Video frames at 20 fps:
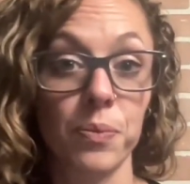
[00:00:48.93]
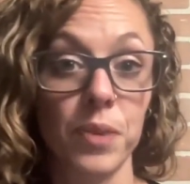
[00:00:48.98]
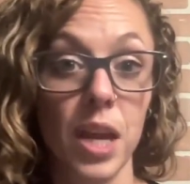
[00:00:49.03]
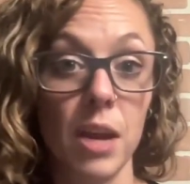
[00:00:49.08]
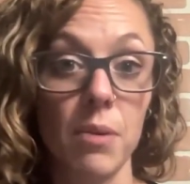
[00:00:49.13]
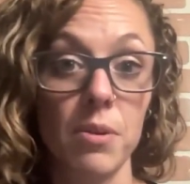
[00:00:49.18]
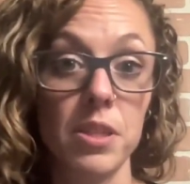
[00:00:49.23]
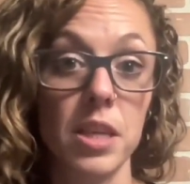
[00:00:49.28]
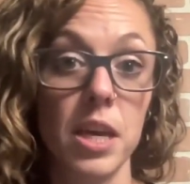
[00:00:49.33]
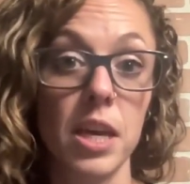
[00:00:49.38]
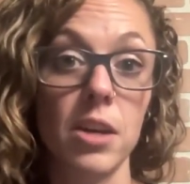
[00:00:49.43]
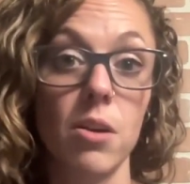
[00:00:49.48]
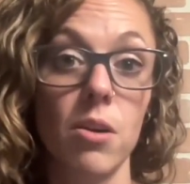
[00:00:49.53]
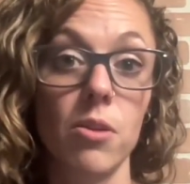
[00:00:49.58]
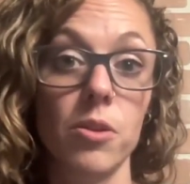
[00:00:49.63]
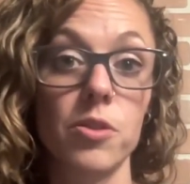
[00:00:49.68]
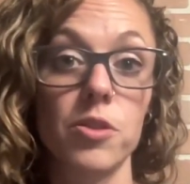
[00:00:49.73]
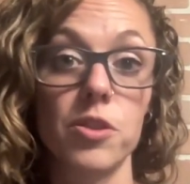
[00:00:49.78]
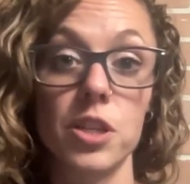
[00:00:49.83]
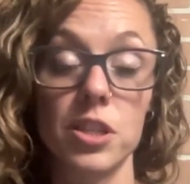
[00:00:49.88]
I reside on
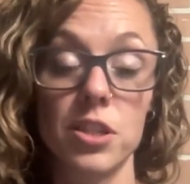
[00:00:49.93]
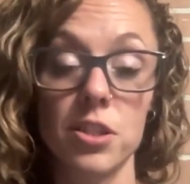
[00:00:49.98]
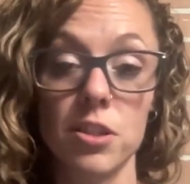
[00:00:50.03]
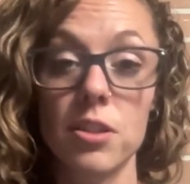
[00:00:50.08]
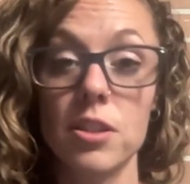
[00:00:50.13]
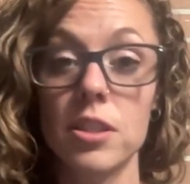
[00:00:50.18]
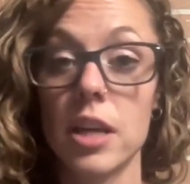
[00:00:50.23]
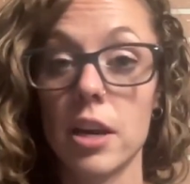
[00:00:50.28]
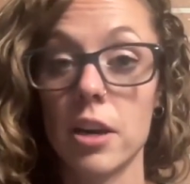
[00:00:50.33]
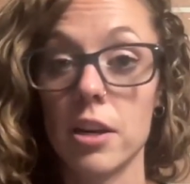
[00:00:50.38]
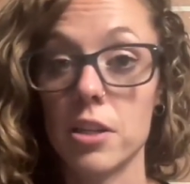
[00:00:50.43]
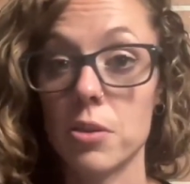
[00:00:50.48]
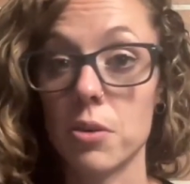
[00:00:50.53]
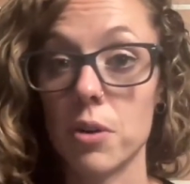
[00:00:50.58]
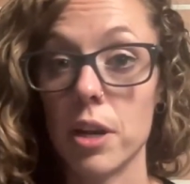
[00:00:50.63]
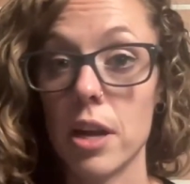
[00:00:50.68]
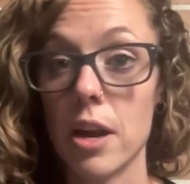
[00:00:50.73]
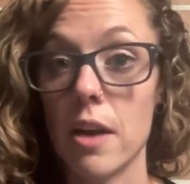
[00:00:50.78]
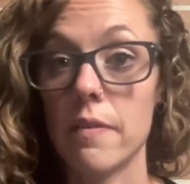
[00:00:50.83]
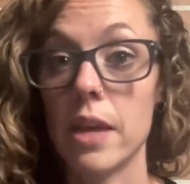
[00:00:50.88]
the traditional
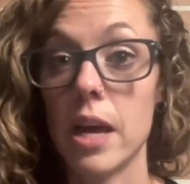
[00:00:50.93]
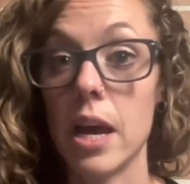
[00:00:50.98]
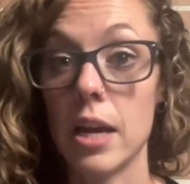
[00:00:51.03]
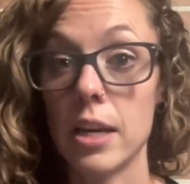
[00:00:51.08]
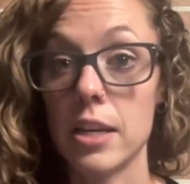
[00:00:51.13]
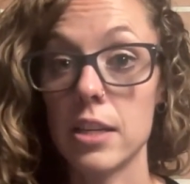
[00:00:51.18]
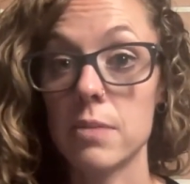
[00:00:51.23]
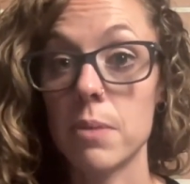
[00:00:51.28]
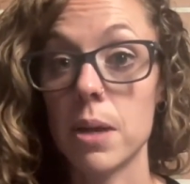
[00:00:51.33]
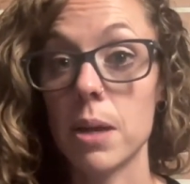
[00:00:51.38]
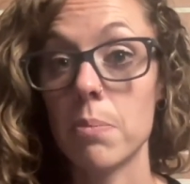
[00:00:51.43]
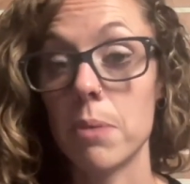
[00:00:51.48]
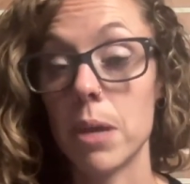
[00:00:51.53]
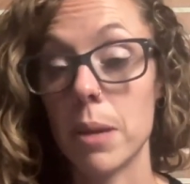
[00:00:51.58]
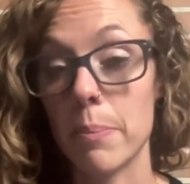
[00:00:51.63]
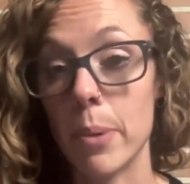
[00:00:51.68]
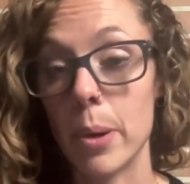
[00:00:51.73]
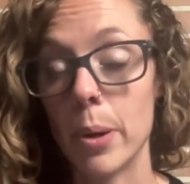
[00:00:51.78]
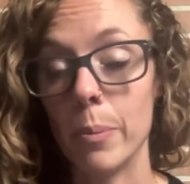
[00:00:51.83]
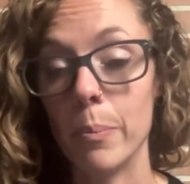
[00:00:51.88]
territory of the Anishinaabe
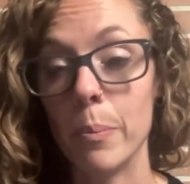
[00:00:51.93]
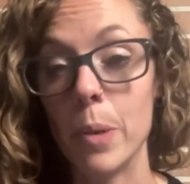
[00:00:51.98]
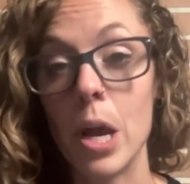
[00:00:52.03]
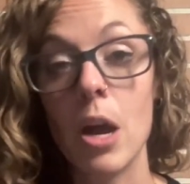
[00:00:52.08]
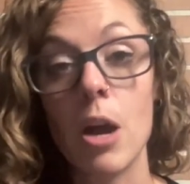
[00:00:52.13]
people,